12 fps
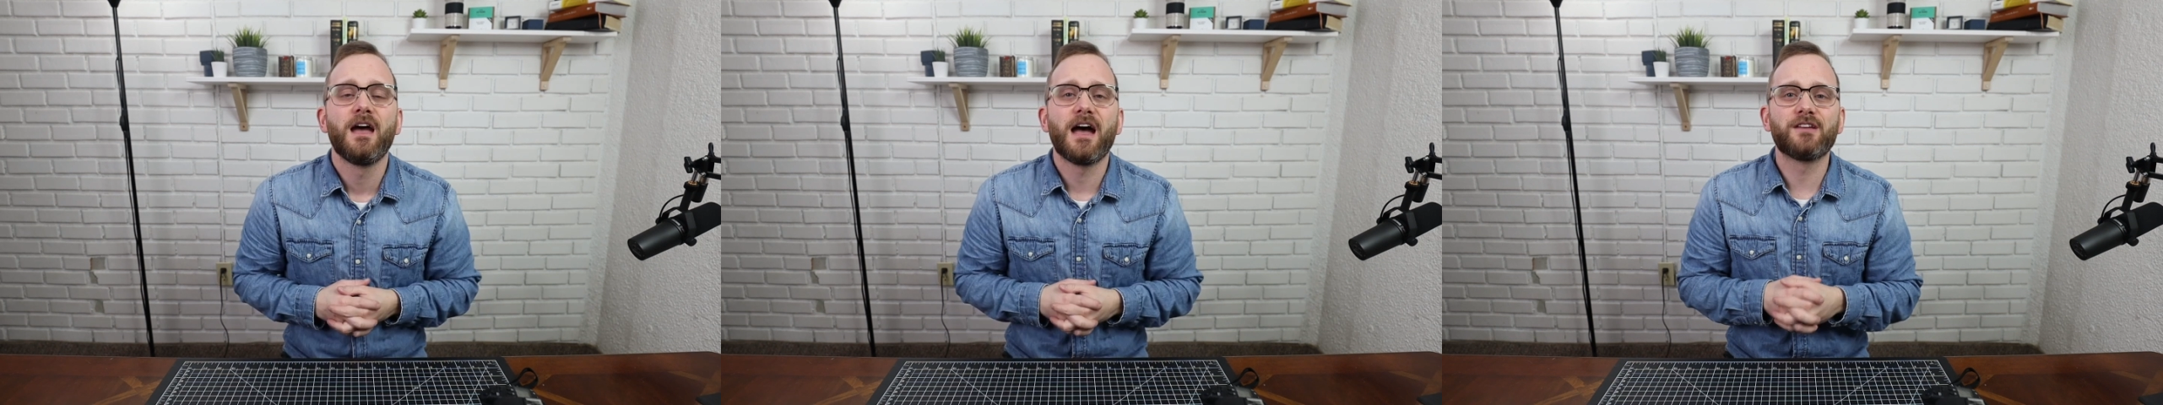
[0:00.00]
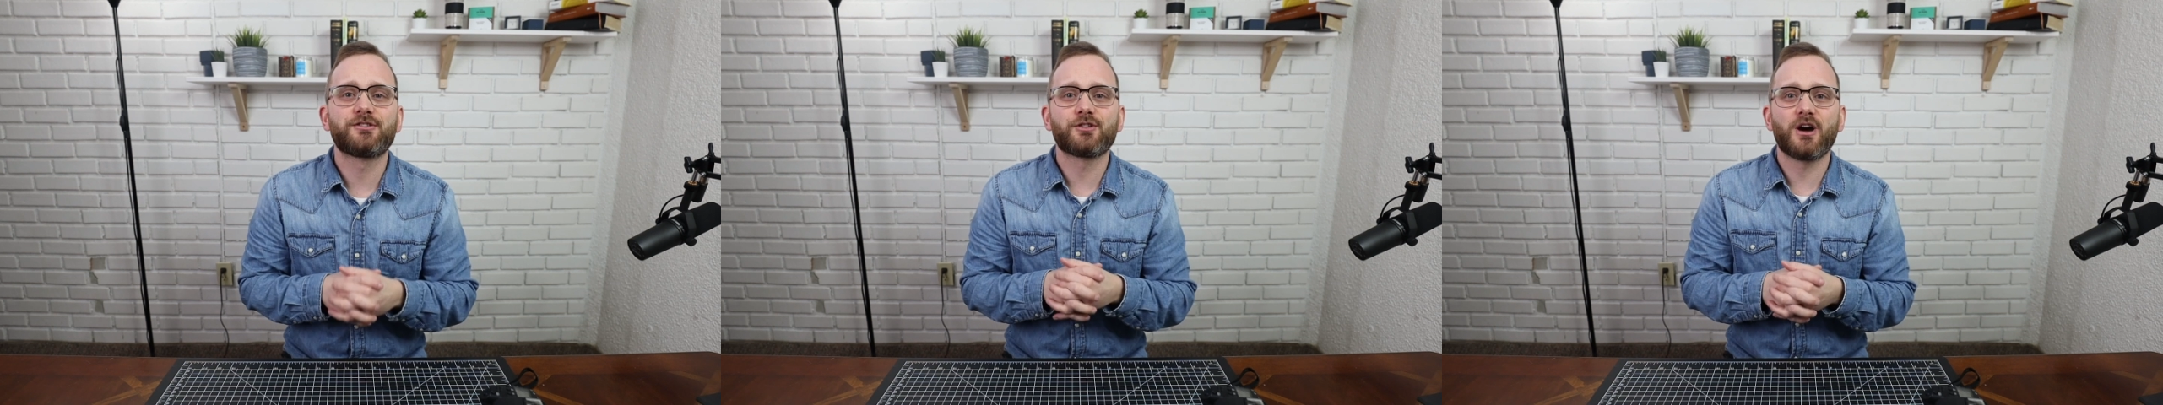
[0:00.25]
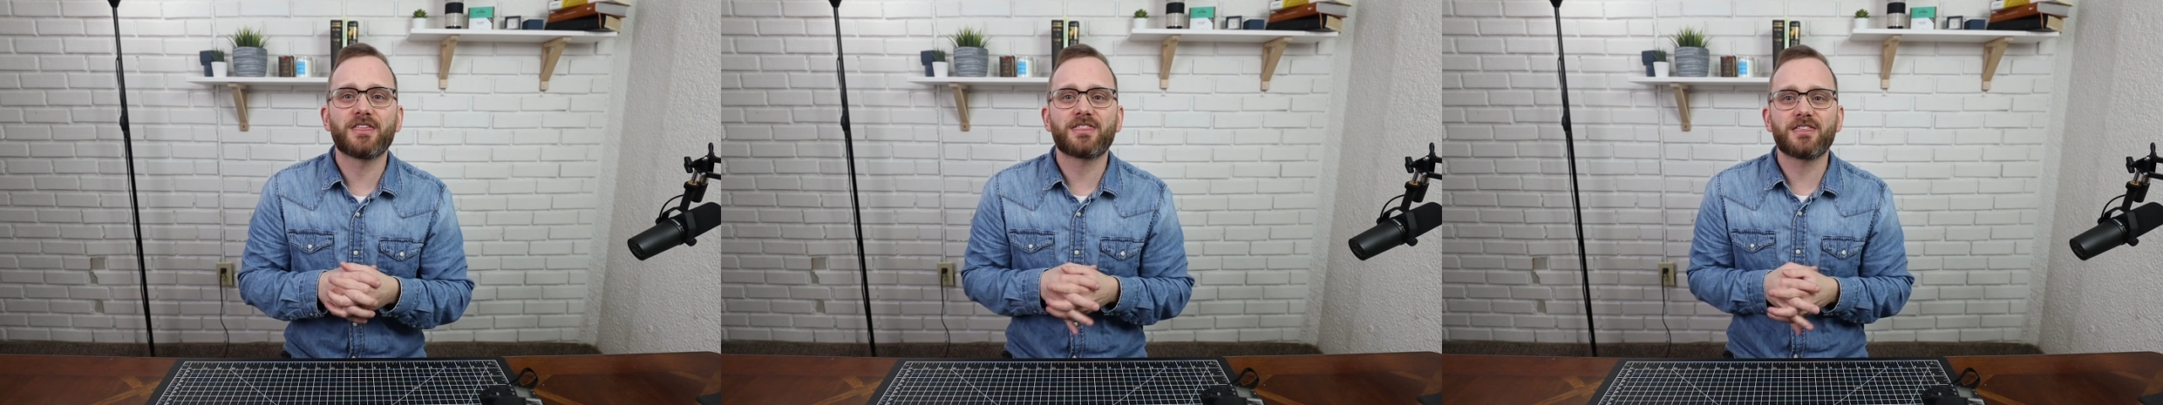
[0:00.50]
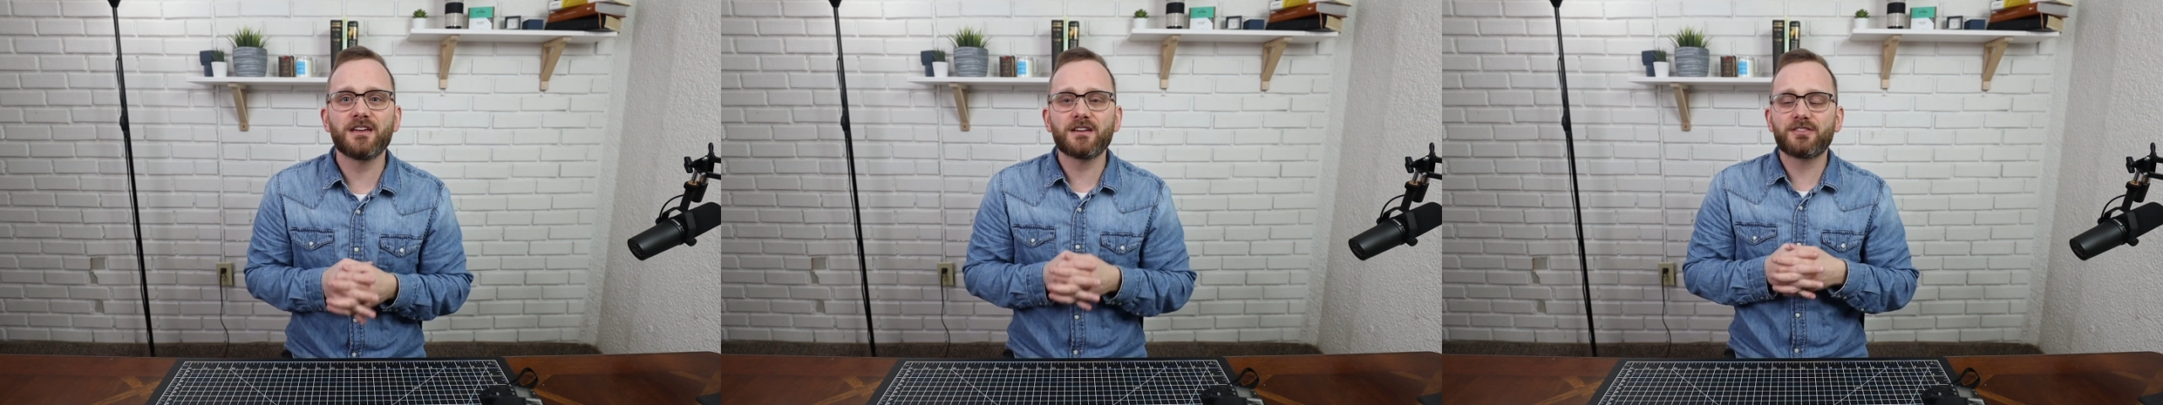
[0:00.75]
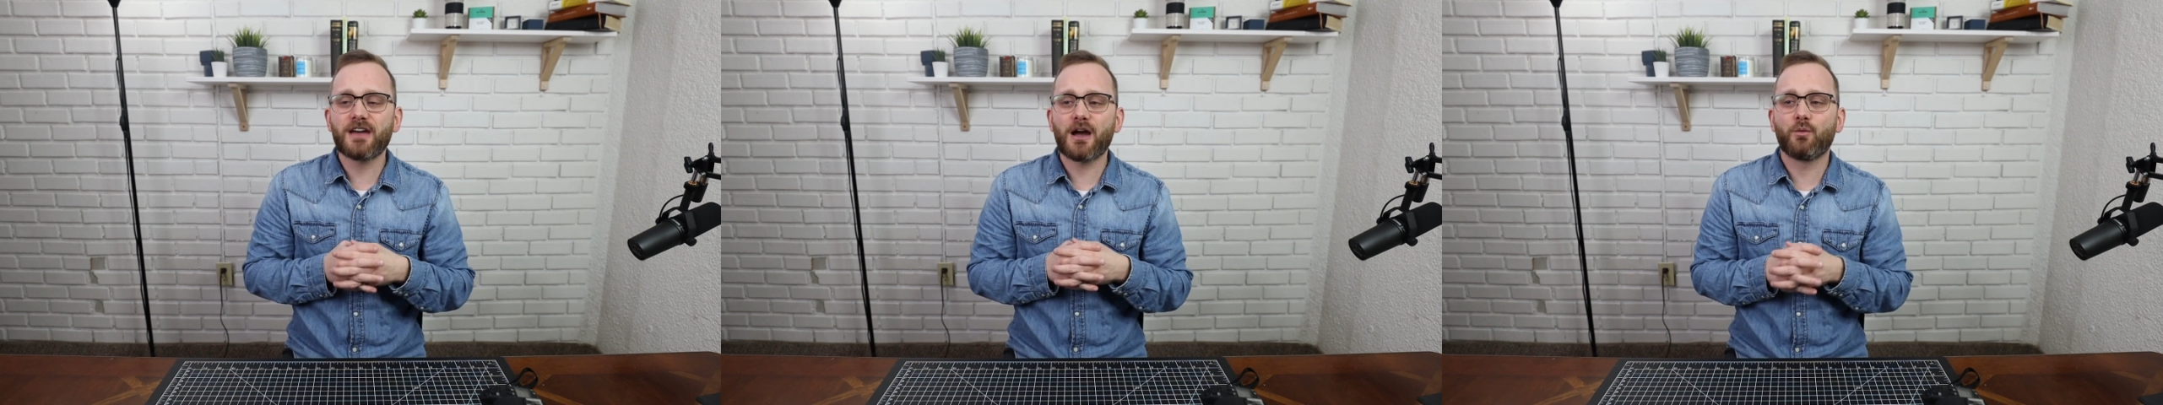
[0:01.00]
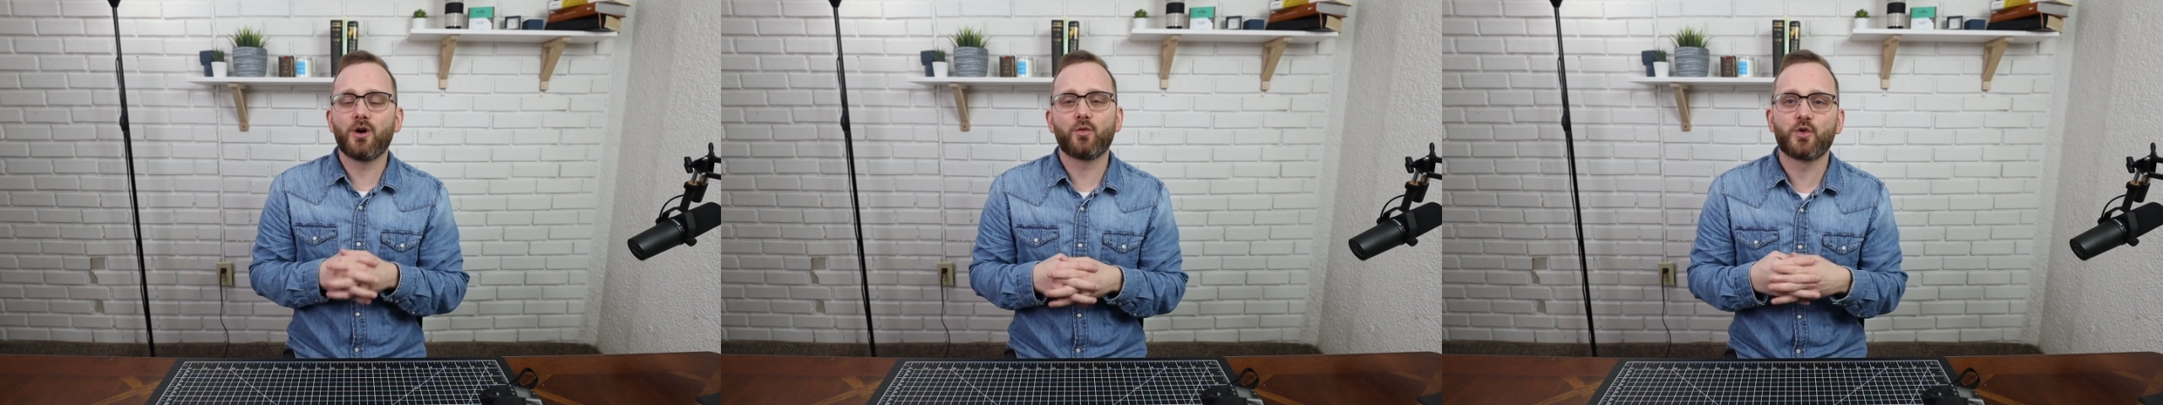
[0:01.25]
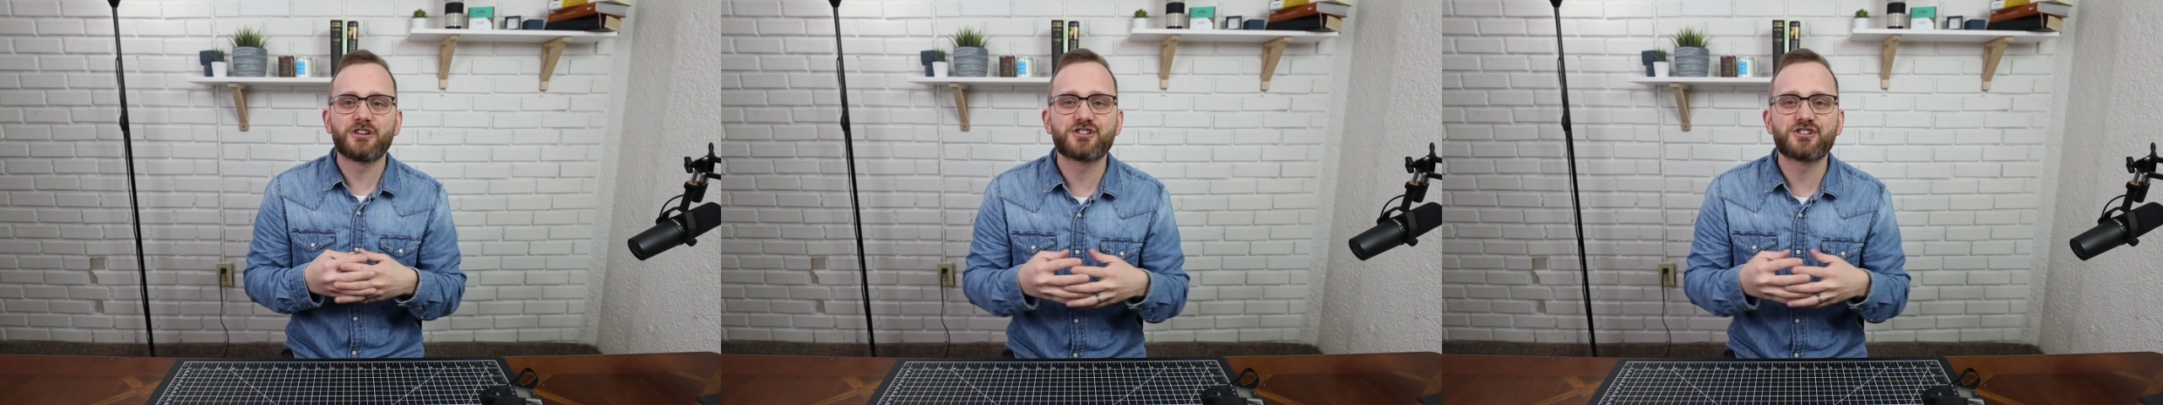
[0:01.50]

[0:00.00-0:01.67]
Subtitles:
And so I think that what we